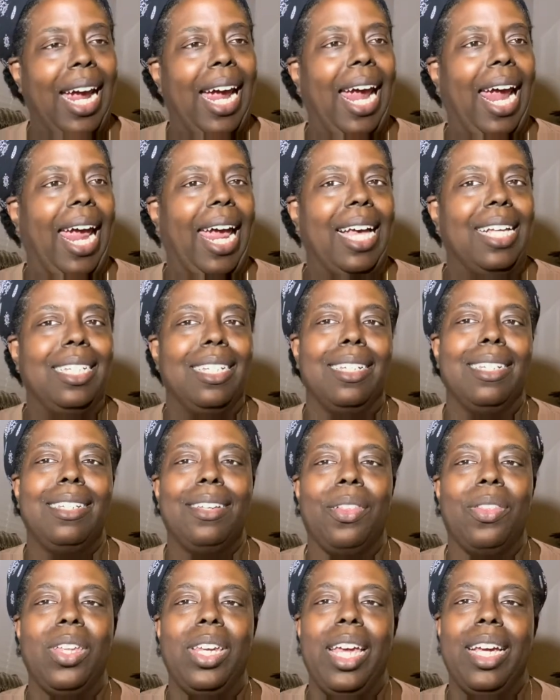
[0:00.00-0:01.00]
And
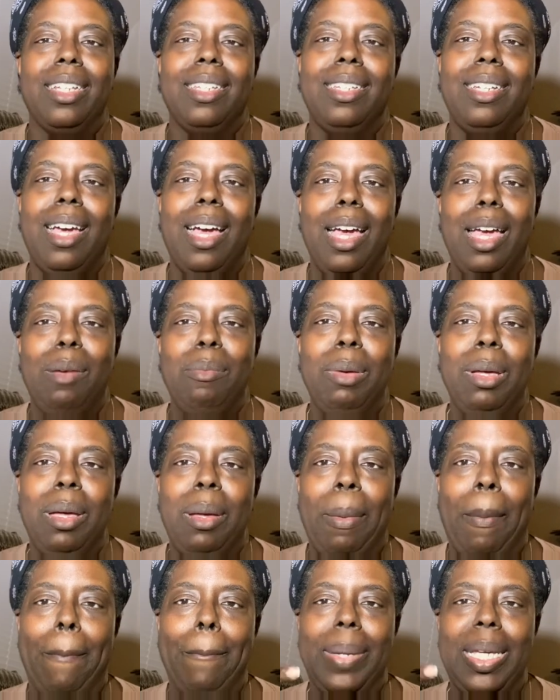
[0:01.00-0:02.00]
until the next time,
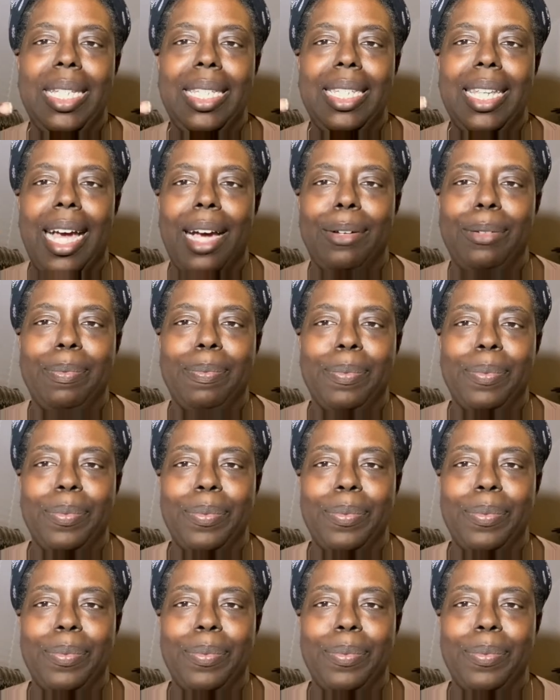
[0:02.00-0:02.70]
peace out.